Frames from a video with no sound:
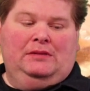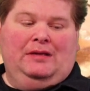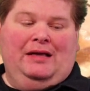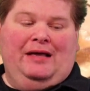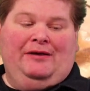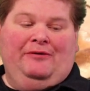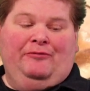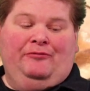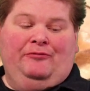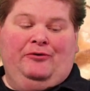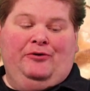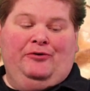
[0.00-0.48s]
I
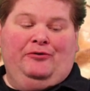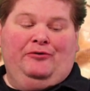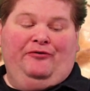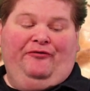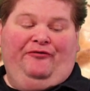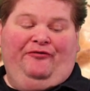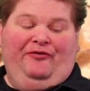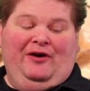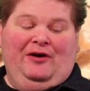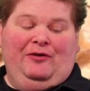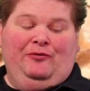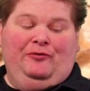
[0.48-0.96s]
don't know
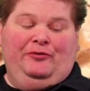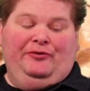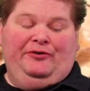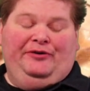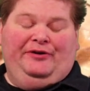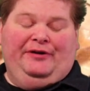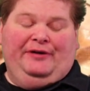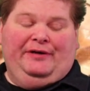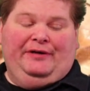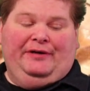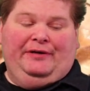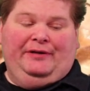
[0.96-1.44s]
if I
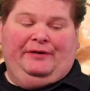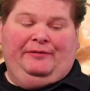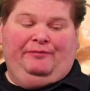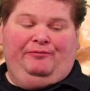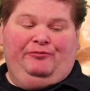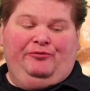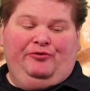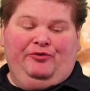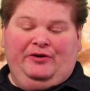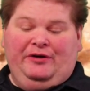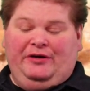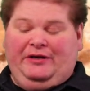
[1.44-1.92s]
would
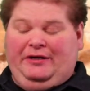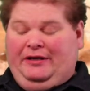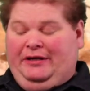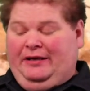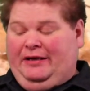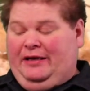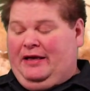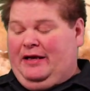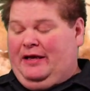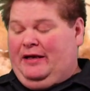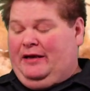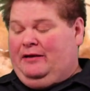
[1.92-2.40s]
drink it
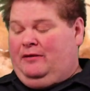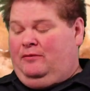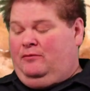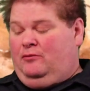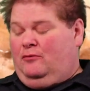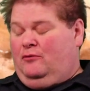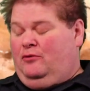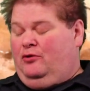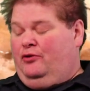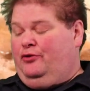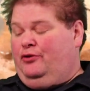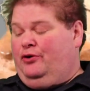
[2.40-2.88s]
again,
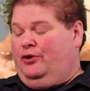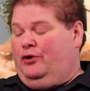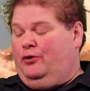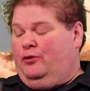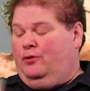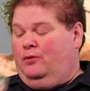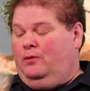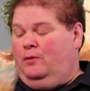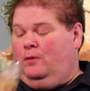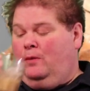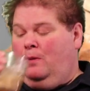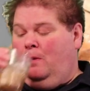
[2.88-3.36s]

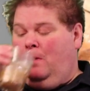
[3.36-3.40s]
although